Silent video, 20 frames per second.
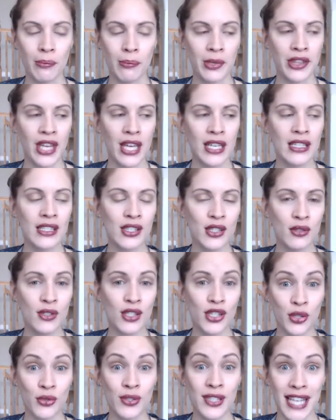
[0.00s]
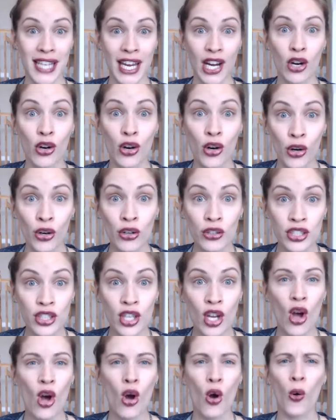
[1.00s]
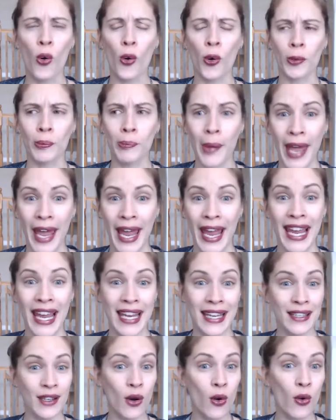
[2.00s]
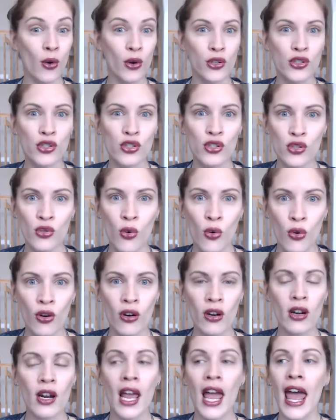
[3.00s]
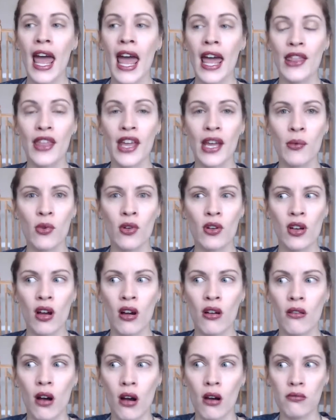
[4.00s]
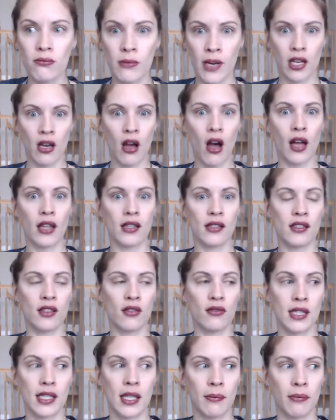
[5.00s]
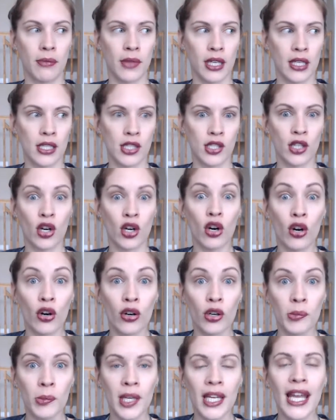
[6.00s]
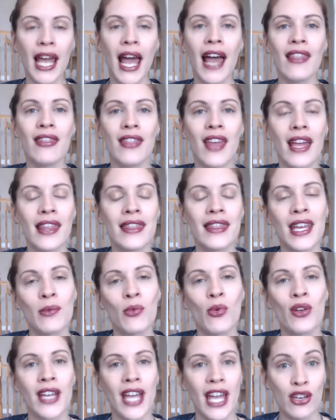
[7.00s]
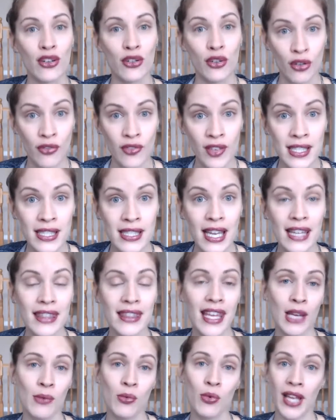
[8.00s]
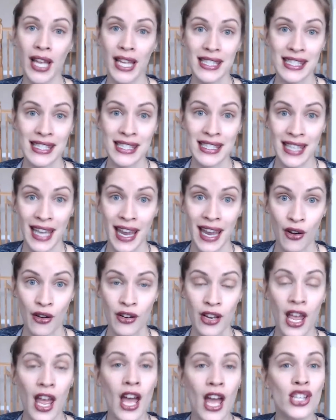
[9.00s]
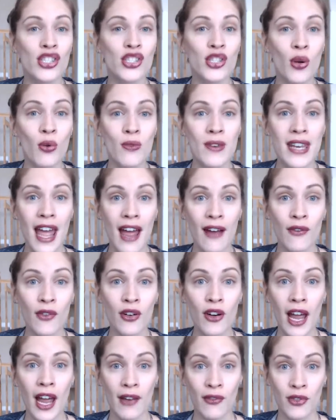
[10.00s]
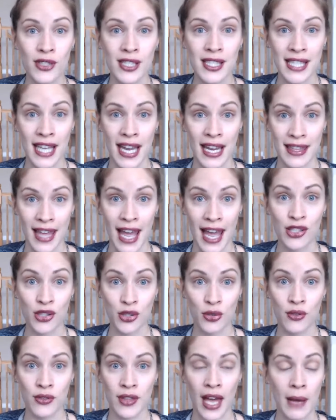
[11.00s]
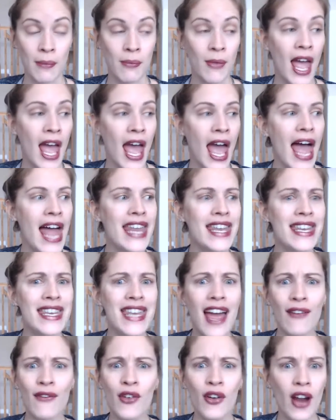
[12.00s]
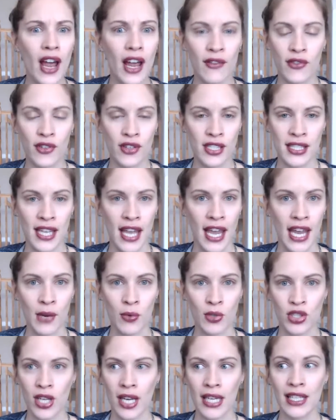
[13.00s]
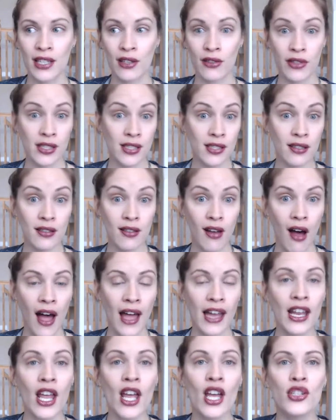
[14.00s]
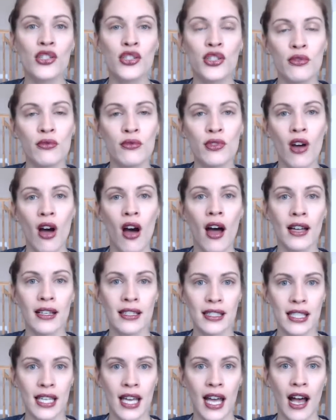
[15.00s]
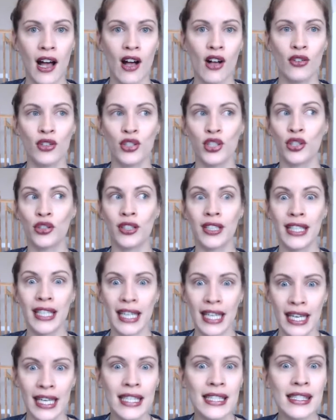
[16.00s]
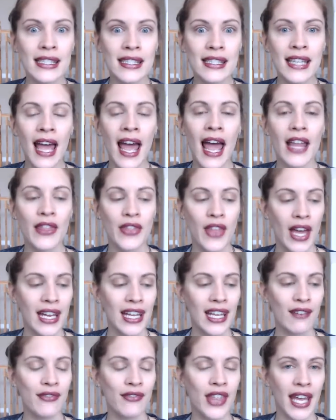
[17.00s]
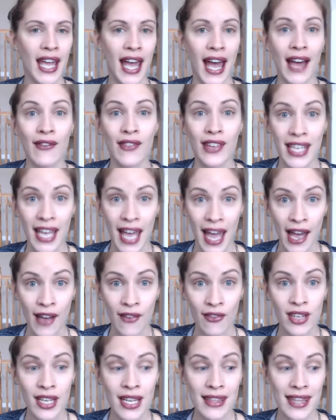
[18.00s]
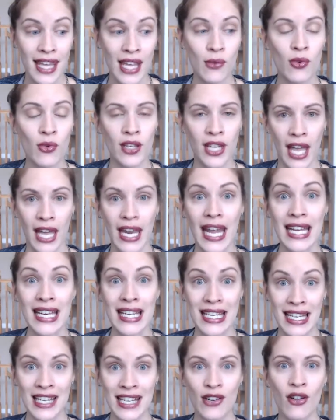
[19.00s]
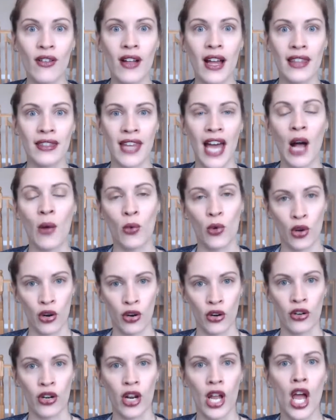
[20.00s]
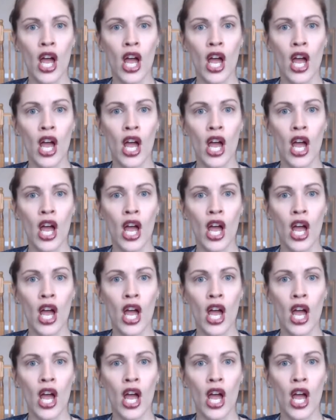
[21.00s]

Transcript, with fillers: But then as soon as you say hurt or pain or sore, they will go, oh my God, so something is going to hurt me. And then they will get nervous and they will get scared. So never ever say that to them. And never ever say, which I hear this a lot. Do not tell your kids that if they have a cavity, they will get a needle and that will hurt.